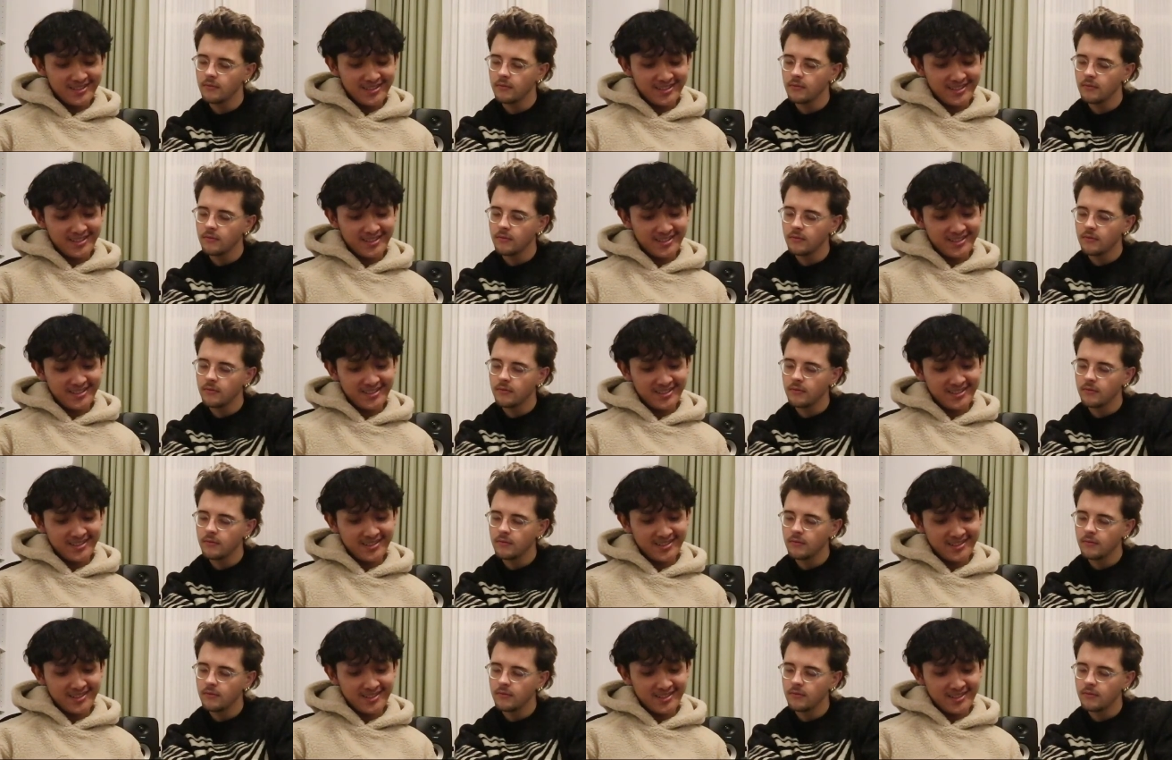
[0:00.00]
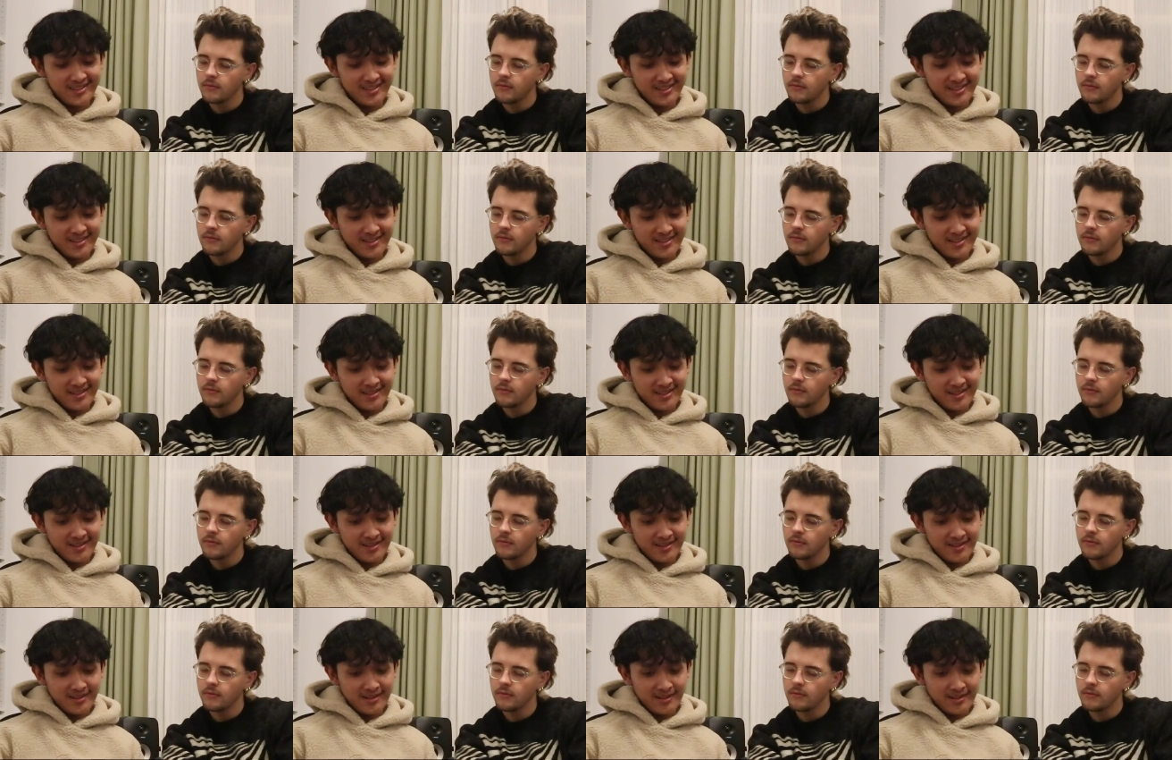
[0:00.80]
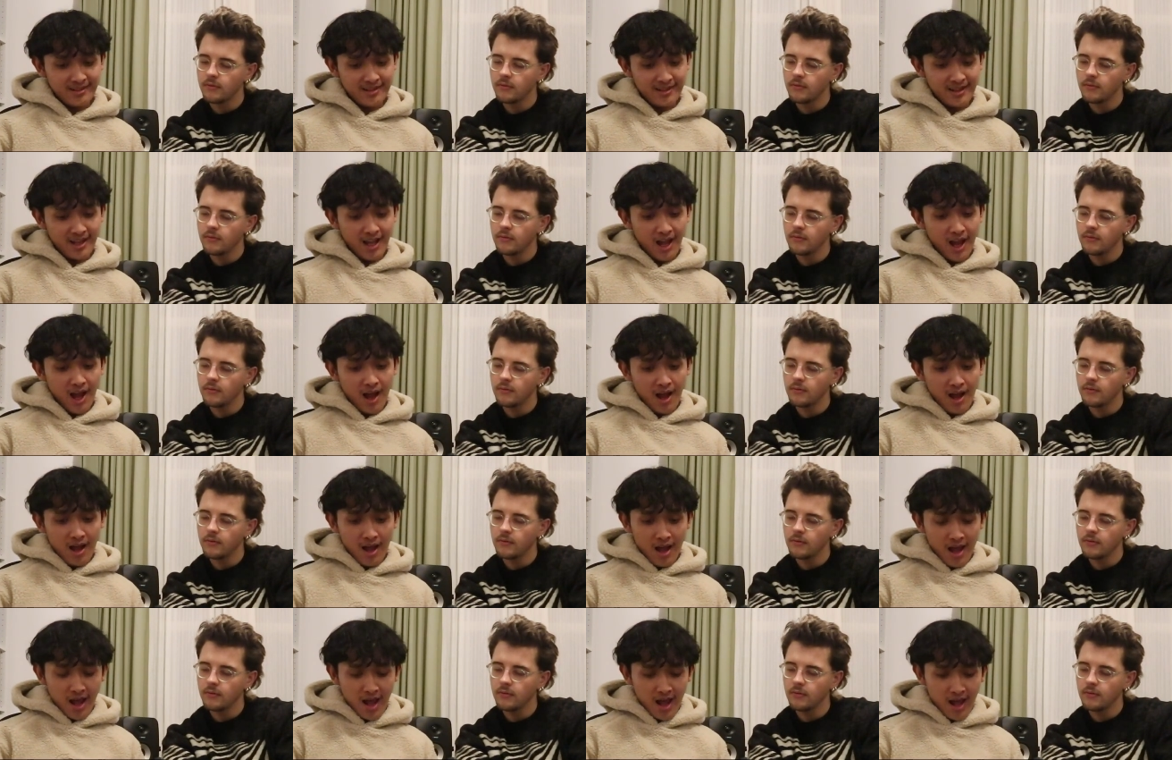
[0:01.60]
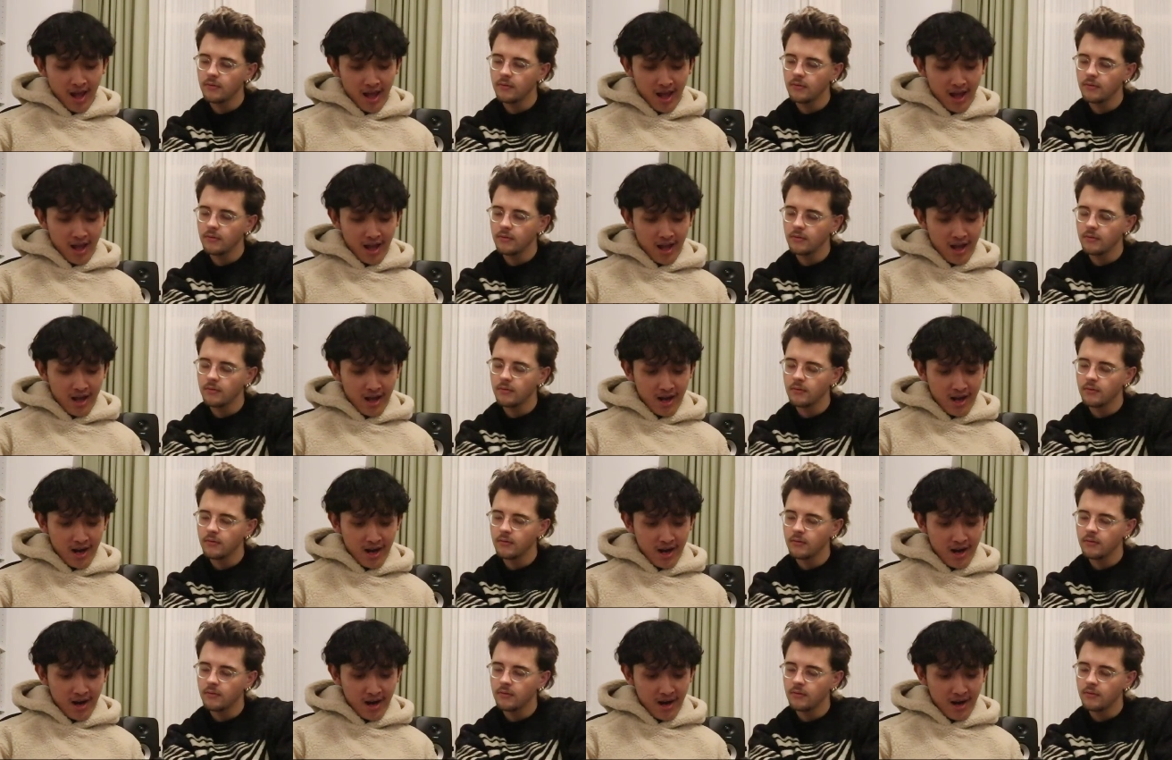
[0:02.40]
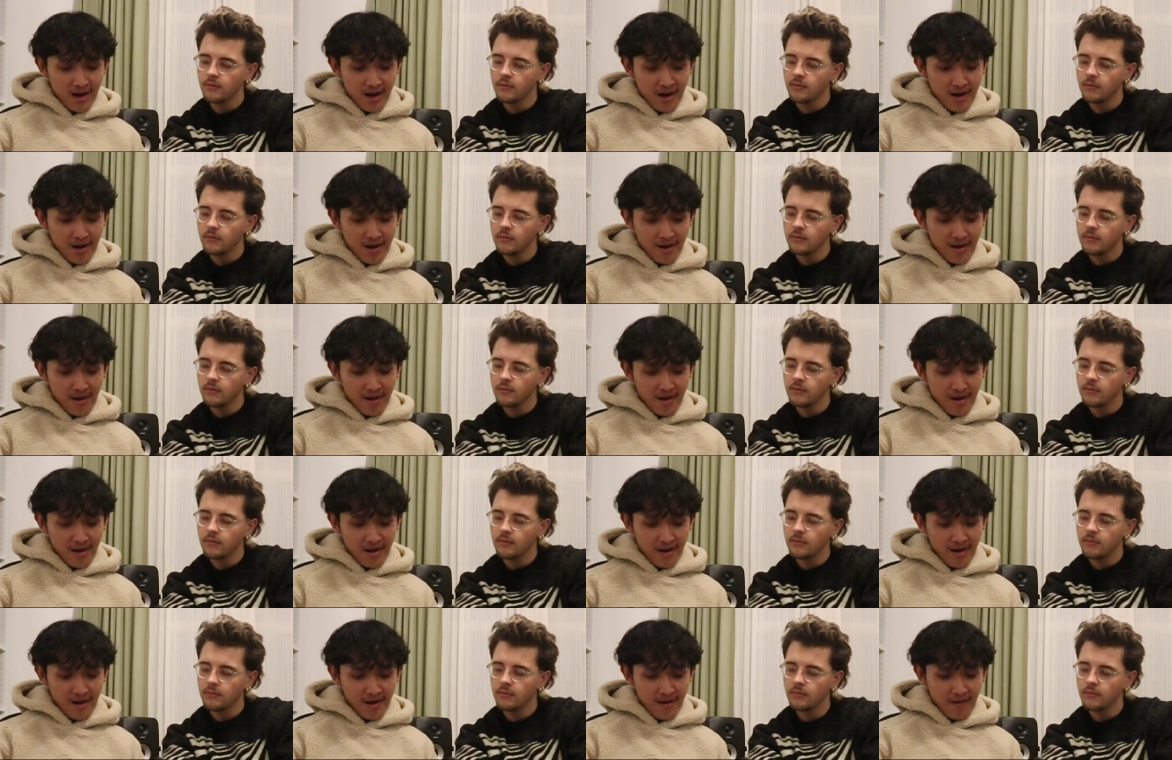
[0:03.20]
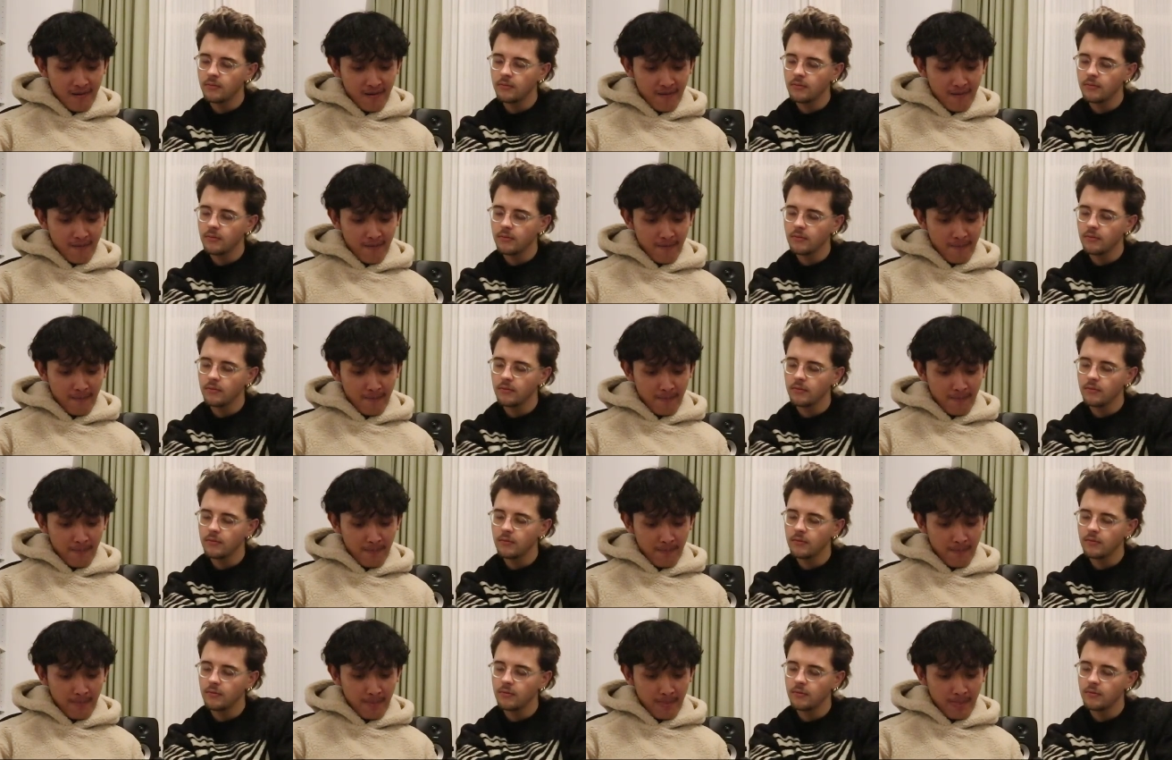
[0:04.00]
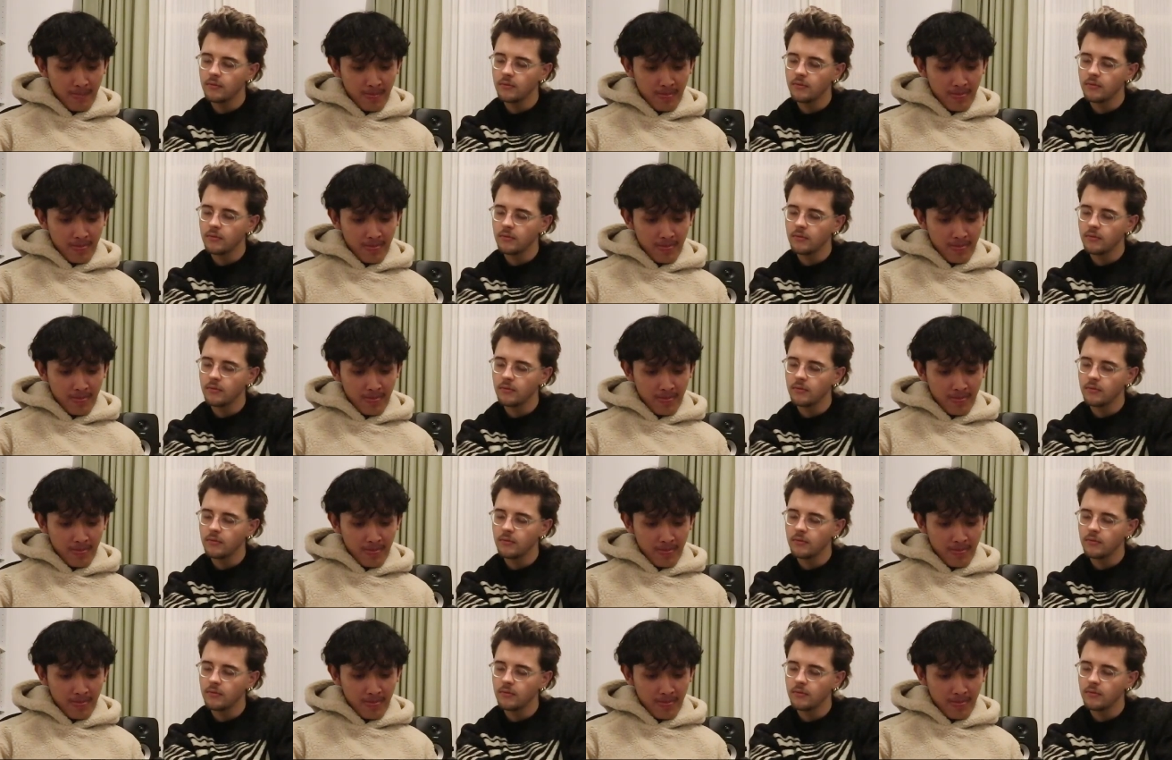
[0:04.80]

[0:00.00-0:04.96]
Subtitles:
No one is speaking in this clip.